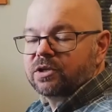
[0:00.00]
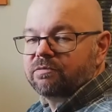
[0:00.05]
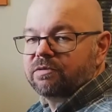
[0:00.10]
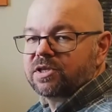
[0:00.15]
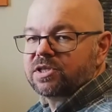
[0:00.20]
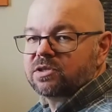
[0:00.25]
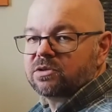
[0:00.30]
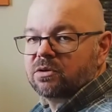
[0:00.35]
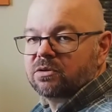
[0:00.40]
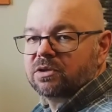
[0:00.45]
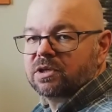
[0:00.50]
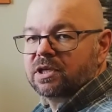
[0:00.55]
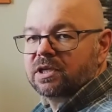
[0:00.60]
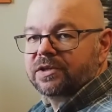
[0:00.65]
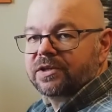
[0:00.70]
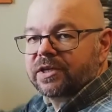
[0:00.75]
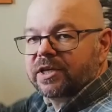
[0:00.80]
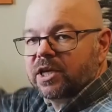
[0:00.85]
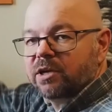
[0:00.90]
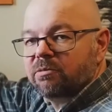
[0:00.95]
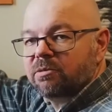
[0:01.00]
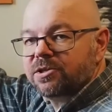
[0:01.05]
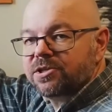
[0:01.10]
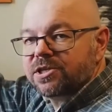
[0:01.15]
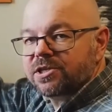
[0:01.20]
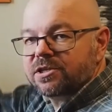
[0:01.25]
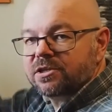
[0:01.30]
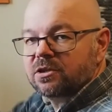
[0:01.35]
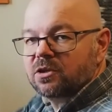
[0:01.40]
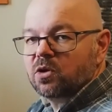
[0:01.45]
If it's not tilting, it will
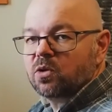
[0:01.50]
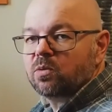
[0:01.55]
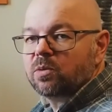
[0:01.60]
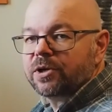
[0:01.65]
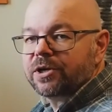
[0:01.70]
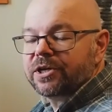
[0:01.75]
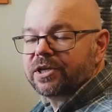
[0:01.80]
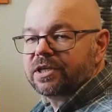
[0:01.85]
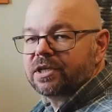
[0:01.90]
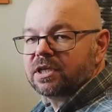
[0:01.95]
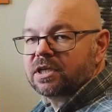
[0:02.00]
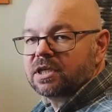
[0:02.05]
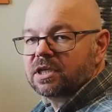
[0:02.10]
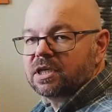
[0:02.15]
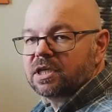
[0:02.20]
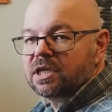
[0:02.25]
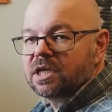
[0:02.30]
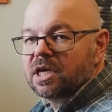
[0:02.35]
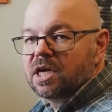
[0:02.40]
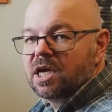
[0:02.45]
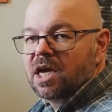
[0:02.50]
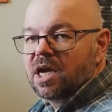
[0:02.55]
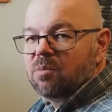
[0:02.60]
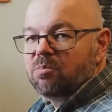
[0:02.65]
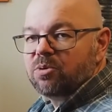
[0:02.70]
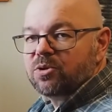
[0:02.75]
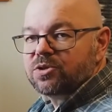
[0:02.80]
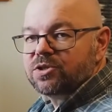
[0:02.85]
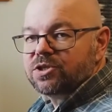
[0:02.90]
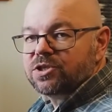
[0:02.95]
just lower the
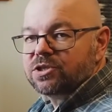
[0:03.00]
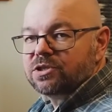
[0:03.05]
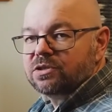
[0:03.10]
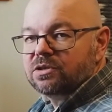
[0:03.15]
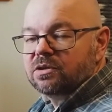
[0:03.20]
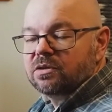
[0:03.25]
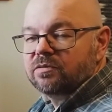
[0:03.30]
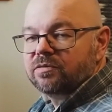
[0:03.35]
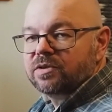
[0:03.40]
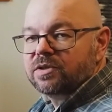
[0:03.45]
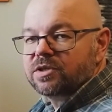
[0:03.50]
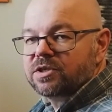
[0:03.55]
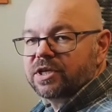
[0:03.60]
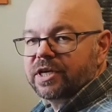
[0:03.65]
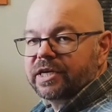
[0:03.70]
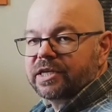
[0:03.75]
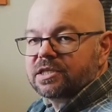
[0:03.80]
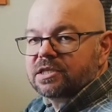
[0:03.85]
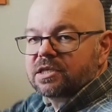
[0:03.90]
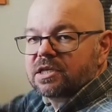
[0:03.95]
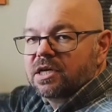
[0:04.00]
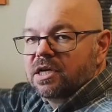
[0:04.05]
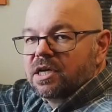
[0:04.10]
position of the shades